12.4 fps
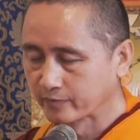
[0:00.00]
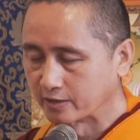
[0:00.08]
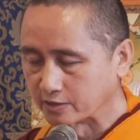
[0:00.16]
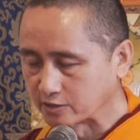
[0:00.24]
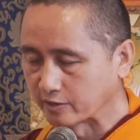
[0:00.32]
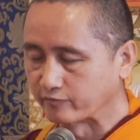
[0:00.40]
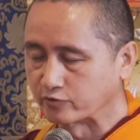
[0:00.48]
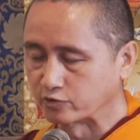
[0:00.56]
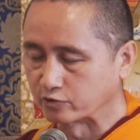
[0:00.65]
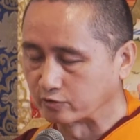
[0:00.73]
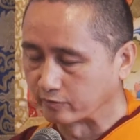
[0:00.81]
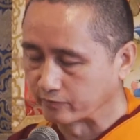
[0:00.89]
it's
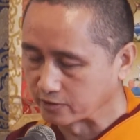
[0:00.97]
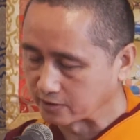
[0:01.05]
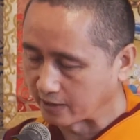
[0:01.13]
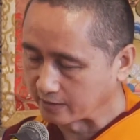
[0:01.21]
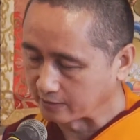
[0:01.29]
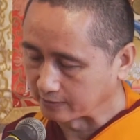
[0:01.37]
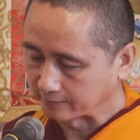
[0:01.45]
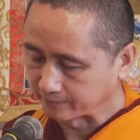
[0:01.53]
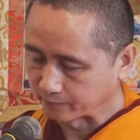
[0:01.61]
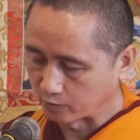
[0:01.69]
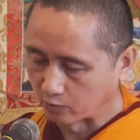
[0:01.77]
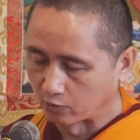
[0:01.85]
sufficient of reciting
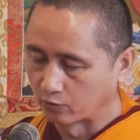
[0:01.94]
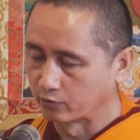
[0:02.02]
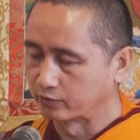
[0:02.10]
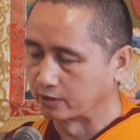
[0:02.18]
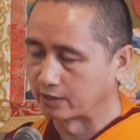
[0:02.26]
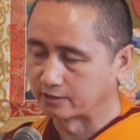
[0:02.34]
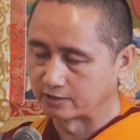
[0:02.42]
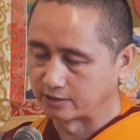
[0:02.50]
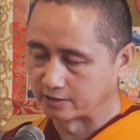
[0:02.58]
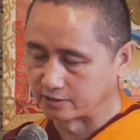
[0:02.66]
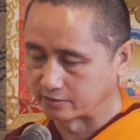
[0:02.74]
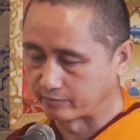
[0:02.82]
all the other
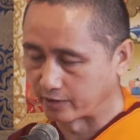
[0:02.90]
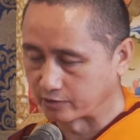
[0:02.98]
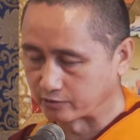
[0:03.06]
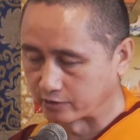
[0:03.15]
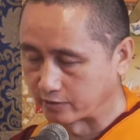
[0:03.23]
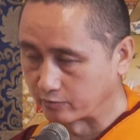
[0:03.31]
deities' mantra.